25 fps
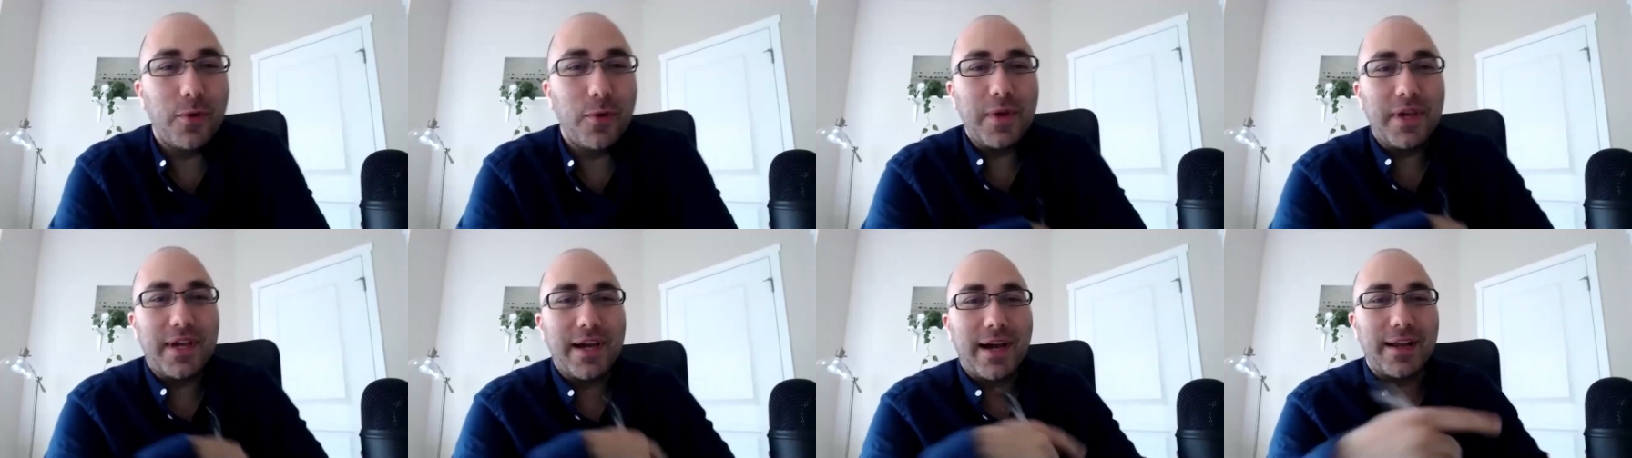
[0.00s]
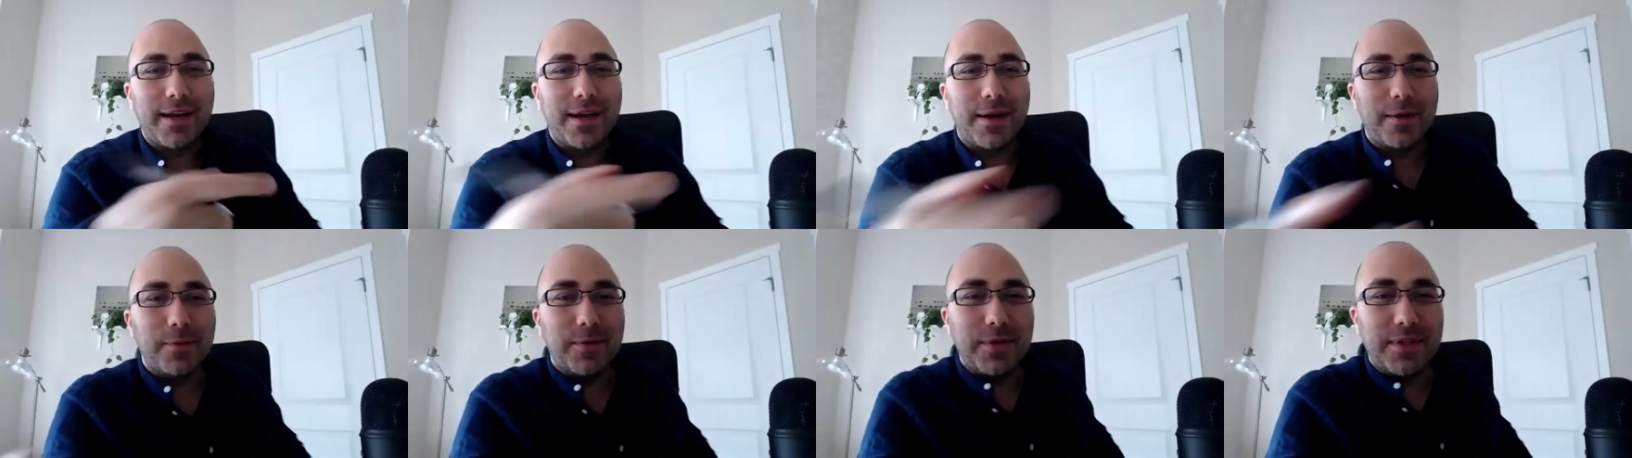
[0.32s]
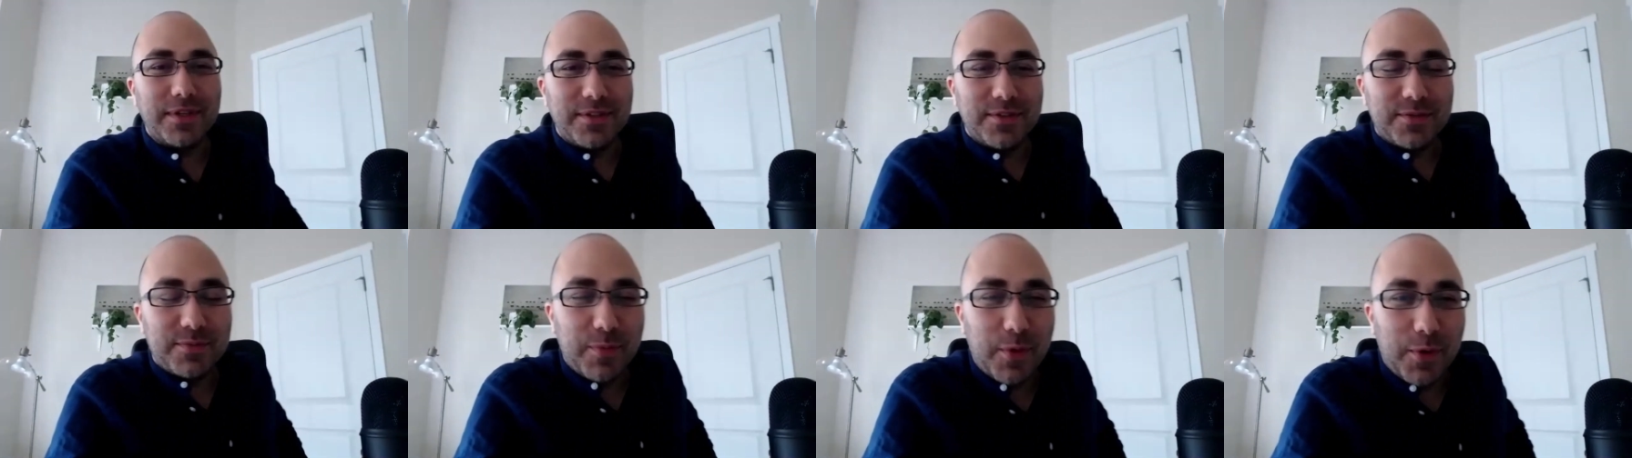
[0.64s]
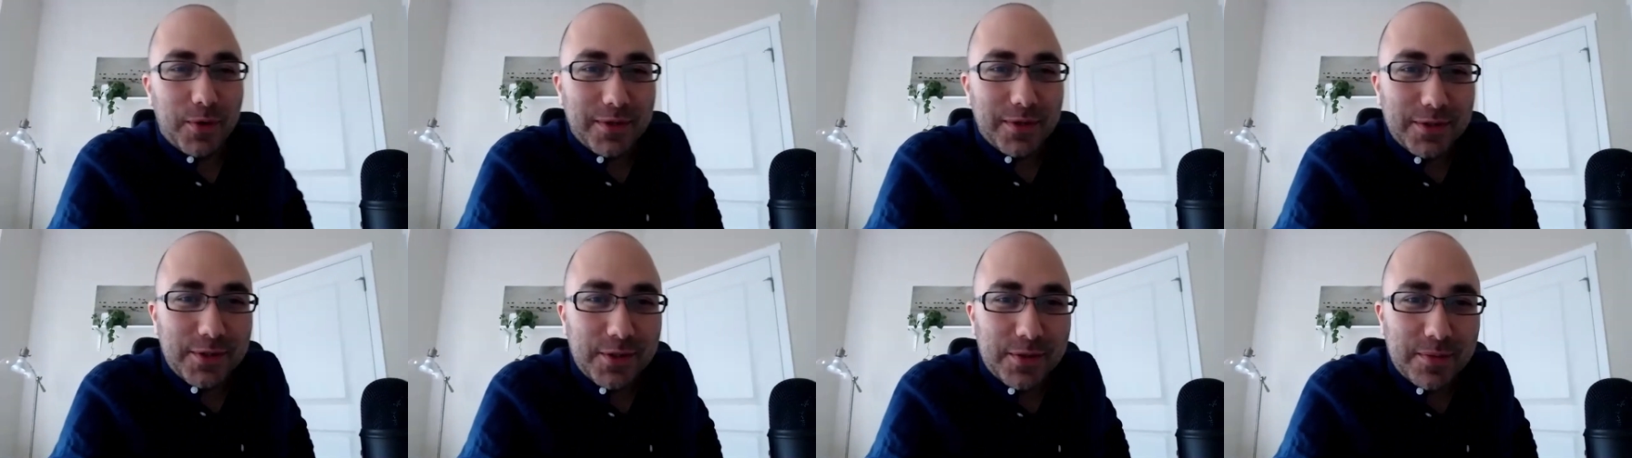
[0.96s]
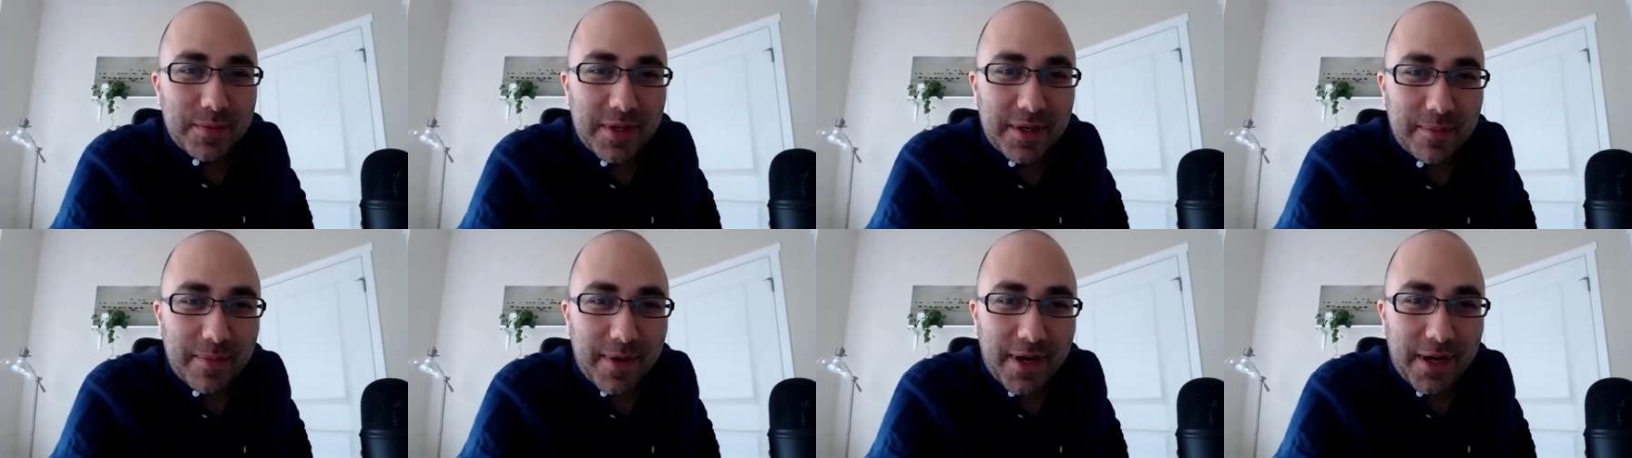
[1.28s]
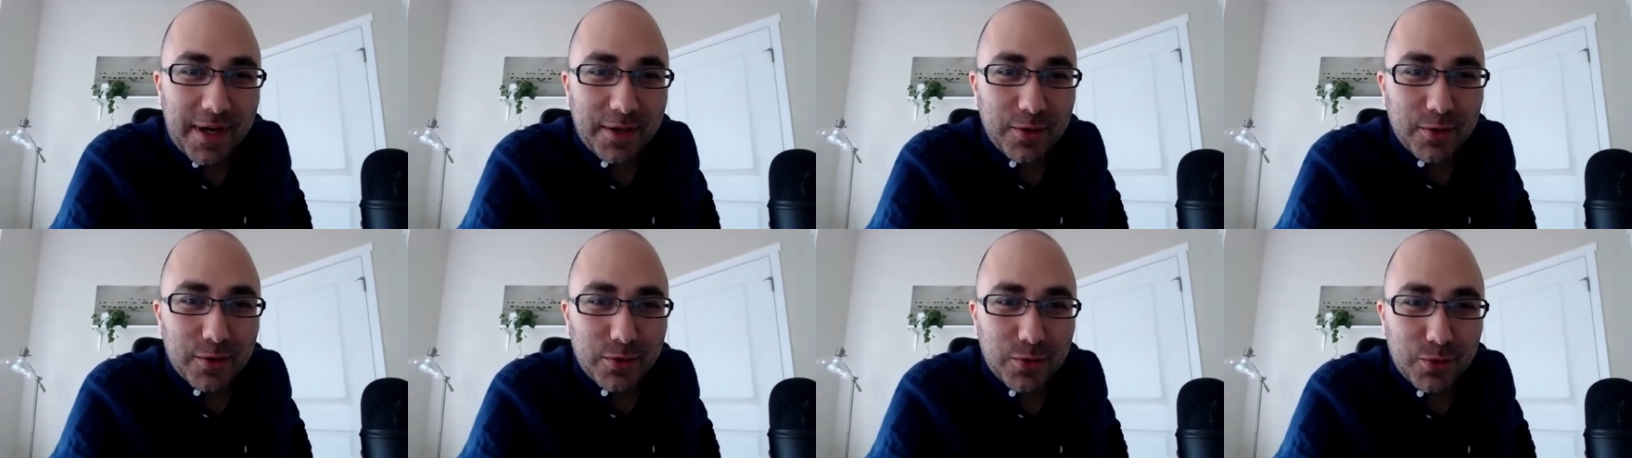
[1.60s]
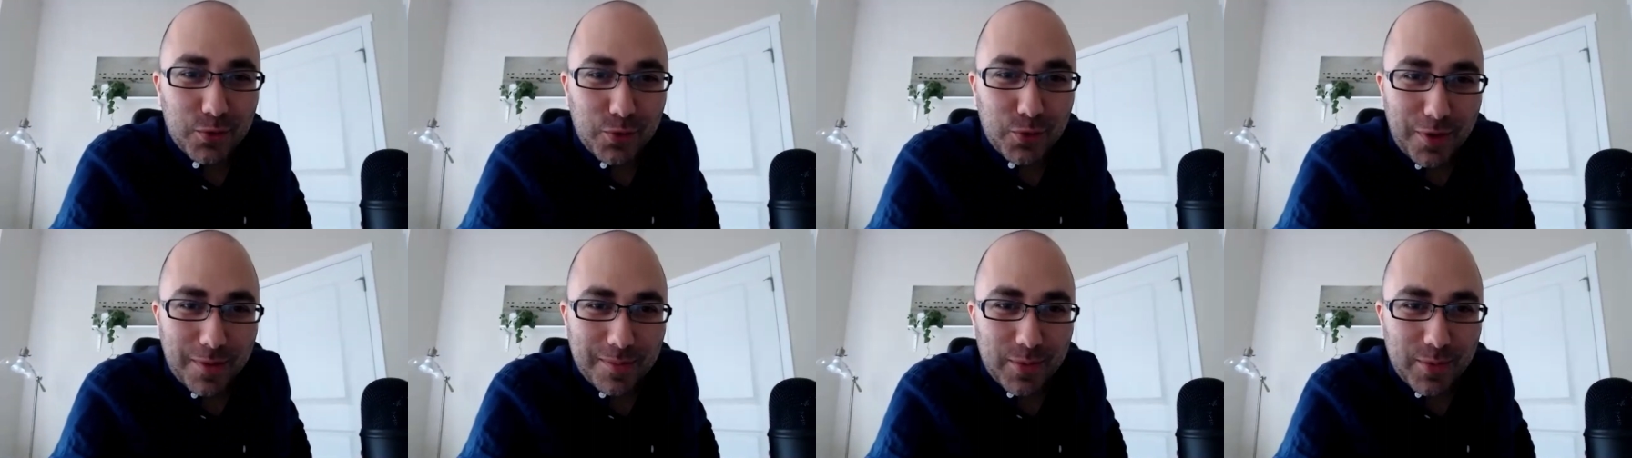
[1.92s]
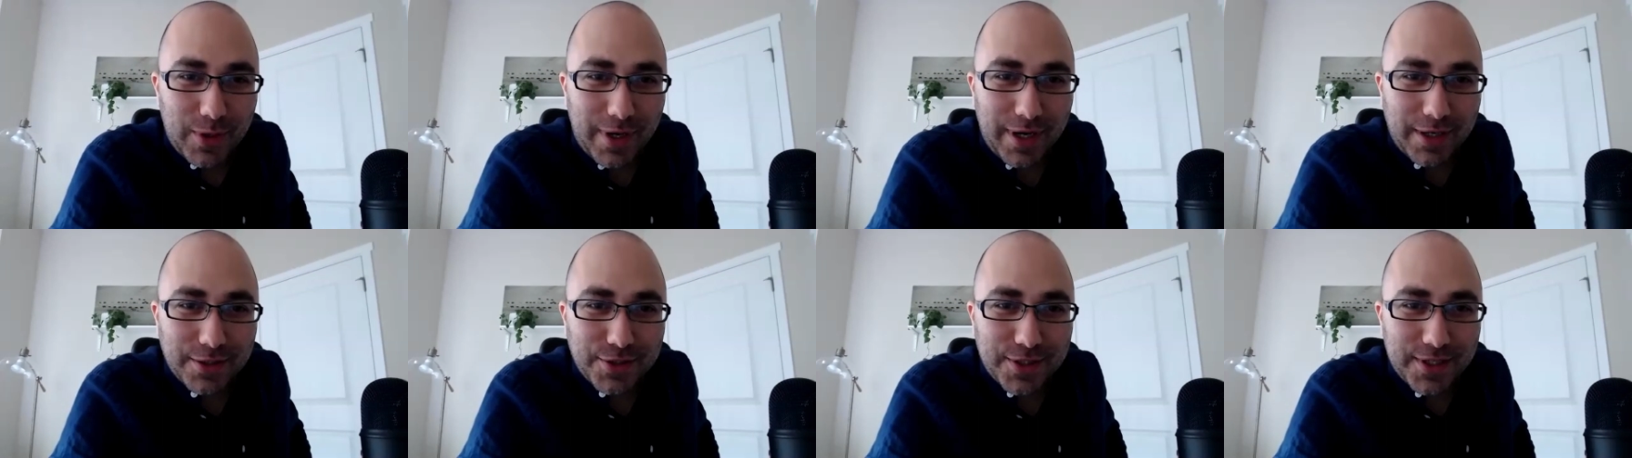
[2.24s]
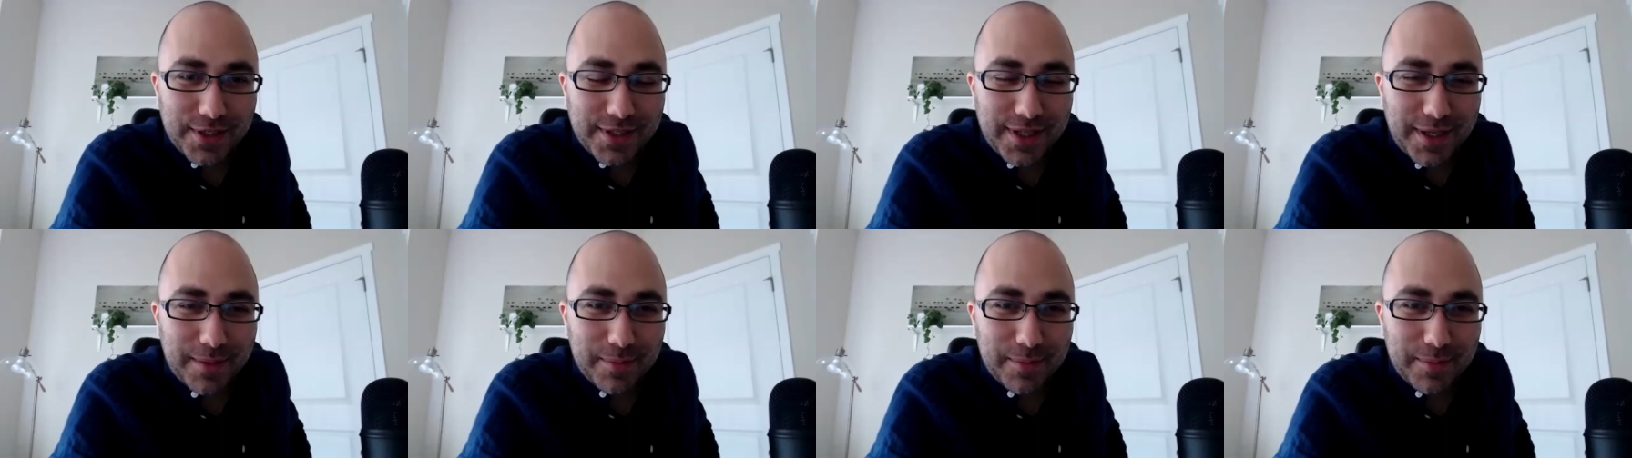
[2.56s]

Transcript: we got on, we spoke a little bit about your duo project,